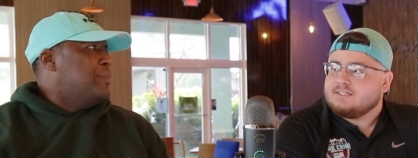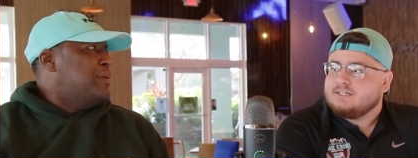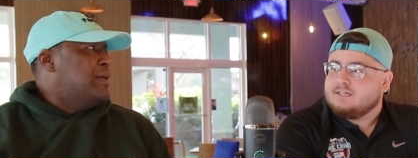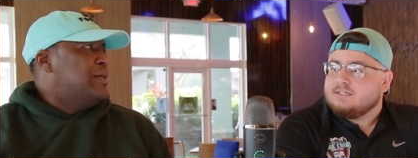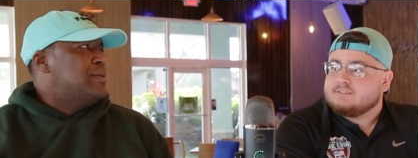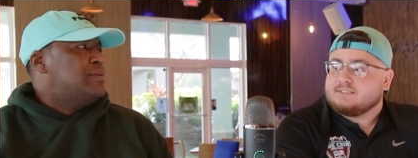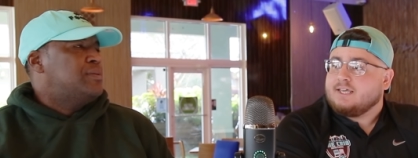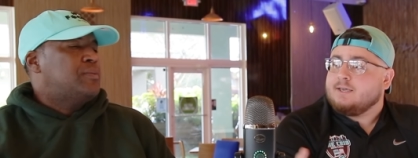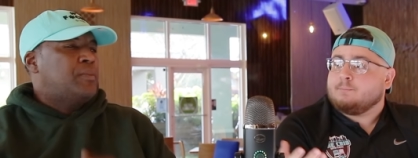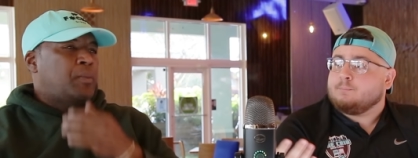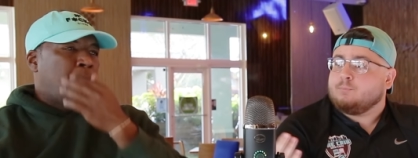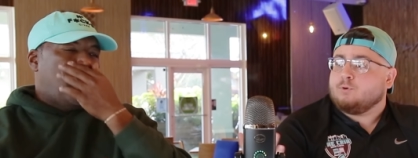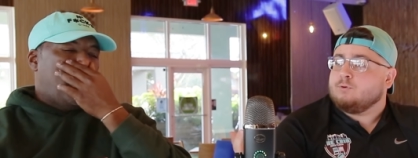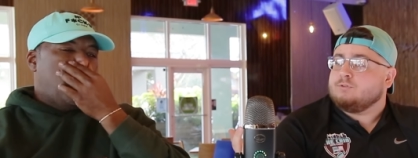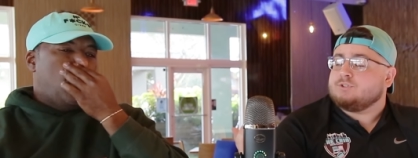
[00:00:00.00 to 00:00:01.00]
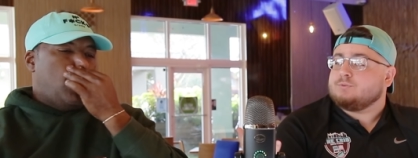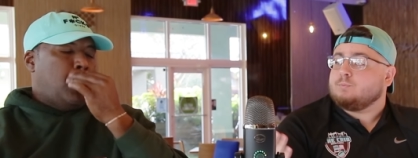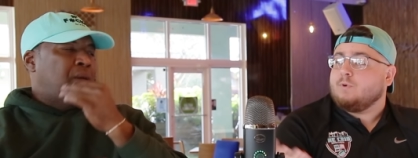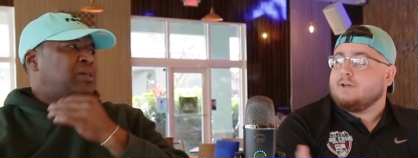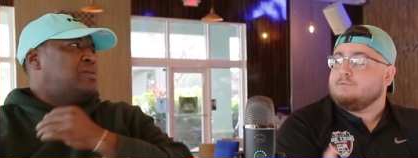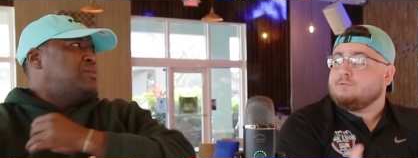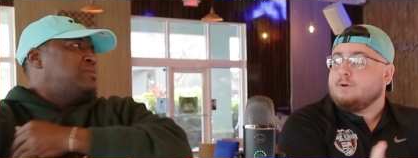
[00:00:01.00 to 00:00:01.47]
Speaker 1: Sam Bruce went
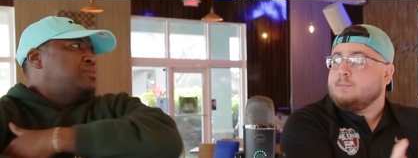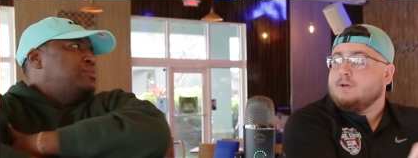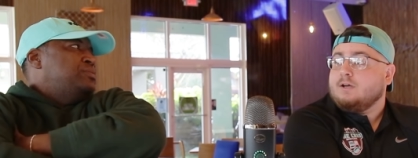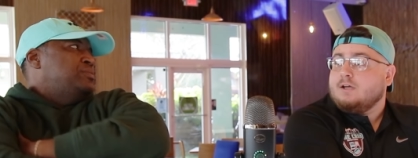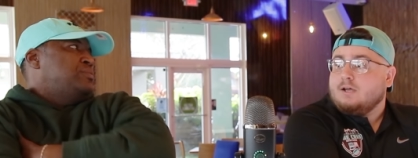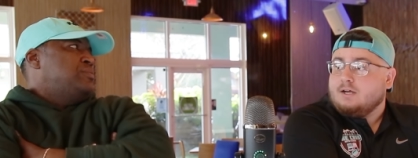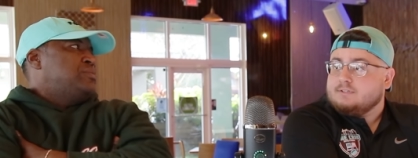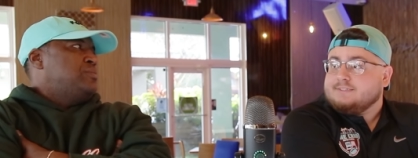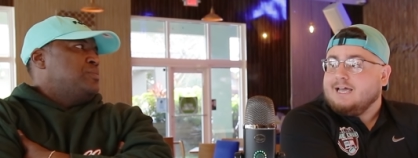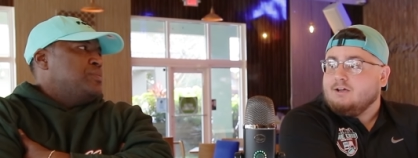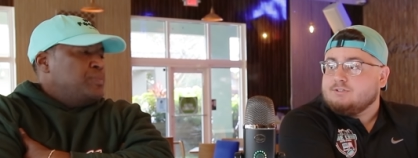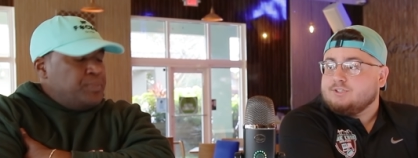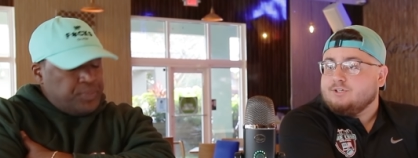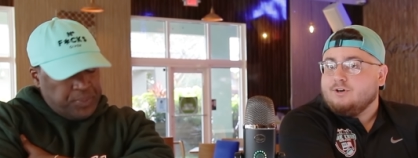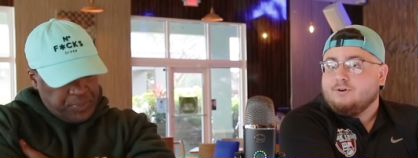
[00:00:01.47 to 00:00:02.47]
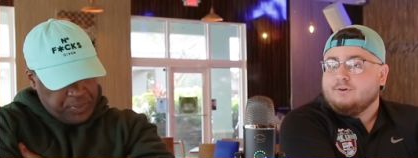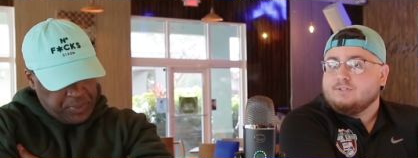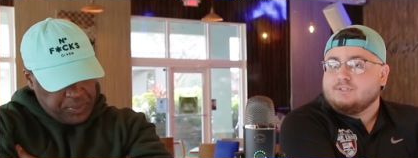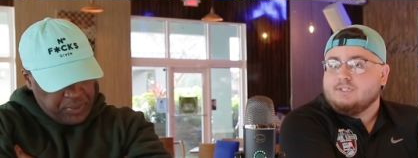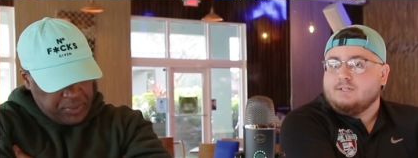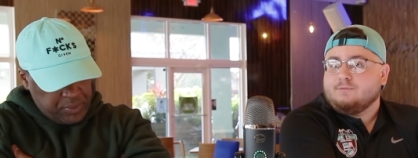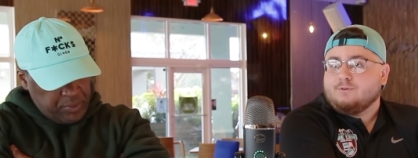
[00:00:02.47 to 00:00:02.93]
from a 1,000-yard
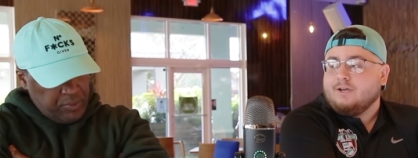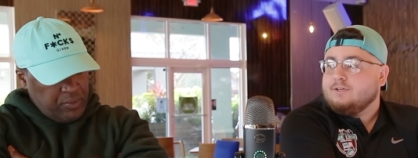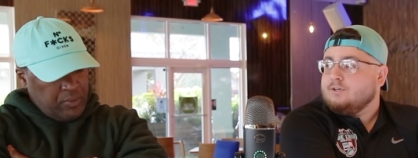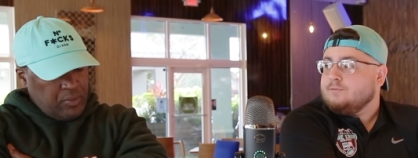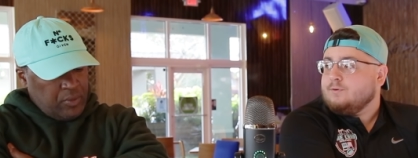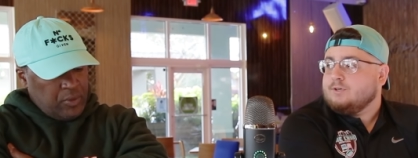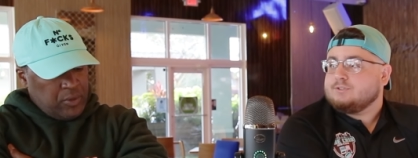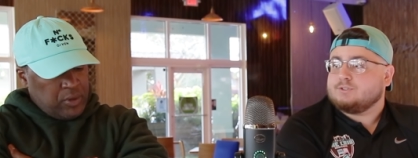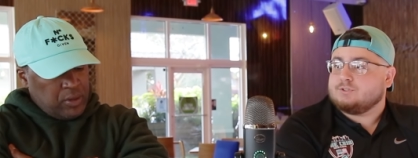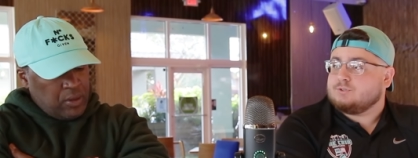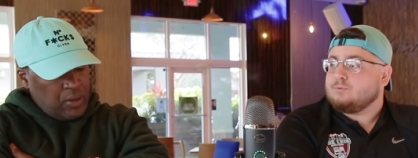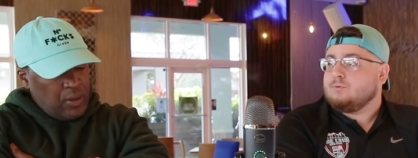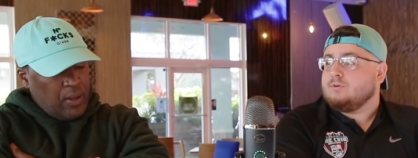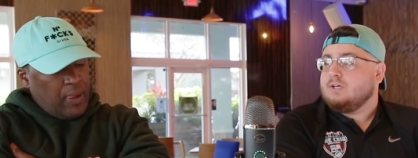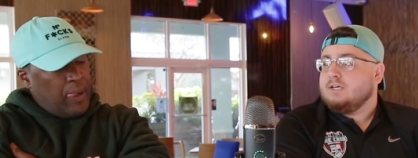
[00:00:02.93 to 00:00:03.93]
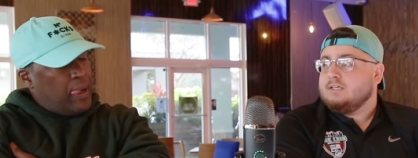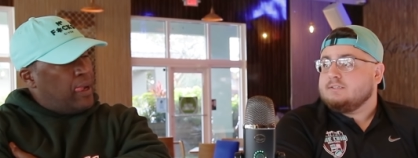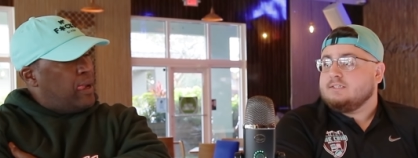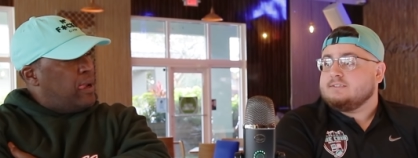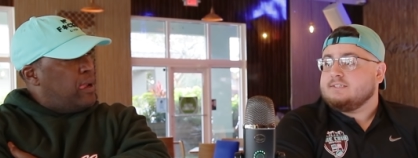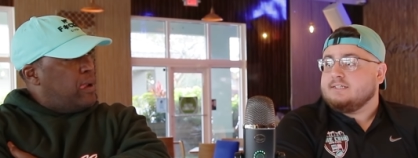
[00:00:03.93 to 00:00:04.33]
receiver at university school to St.